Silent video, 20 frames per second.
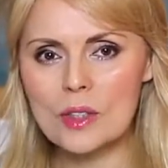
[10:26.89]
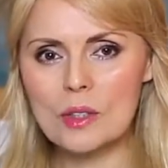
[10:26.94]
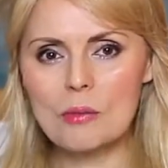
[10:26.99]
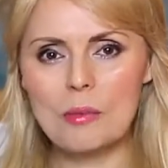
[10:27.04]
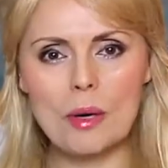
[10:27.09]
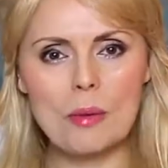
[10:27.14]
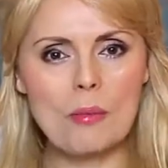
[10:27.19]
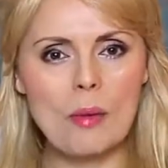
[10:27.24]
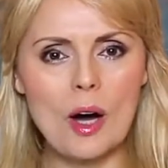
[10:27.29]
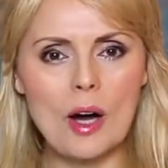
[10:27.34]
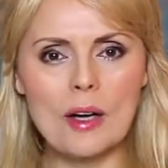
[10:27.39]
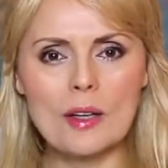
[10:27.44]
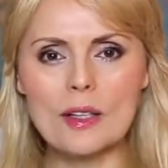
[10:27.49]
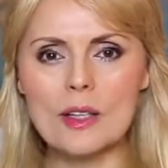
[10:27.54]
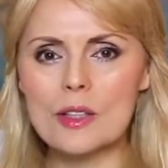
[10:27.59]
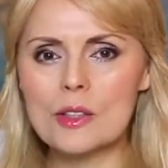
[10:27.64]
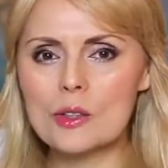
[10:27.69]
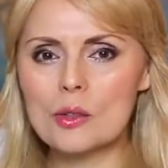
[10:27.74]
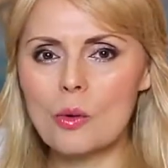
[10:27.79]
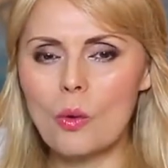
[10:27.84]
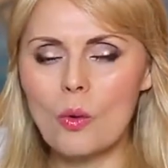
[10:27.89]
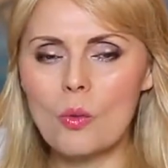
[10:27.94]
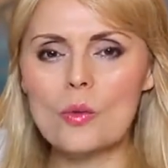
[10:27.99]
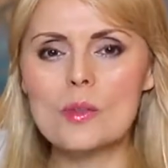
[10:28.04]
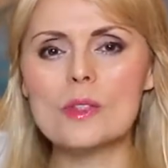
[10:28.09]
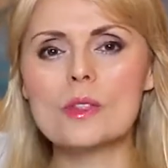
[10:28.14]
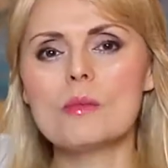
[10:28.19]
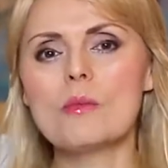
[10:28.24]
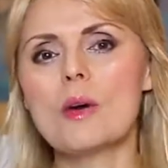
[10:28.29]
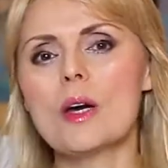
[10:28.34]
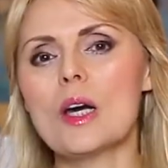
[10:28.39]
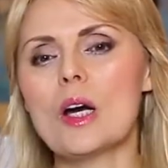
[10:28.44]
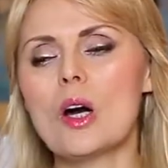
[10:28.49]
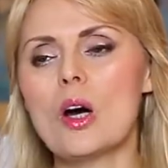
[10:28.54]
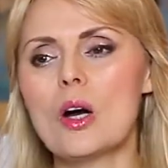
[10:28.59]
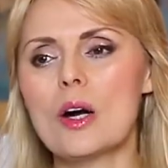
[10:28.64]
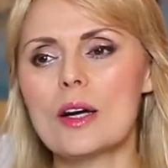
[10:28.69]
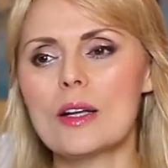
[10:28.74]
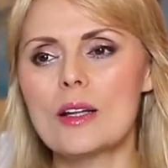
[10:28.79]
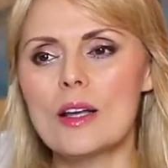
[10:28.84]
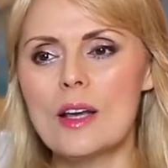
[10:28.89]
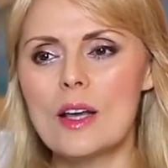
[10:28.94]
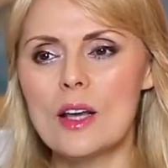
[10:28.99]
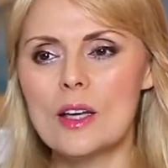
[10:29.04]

in my mind, is always in my heart.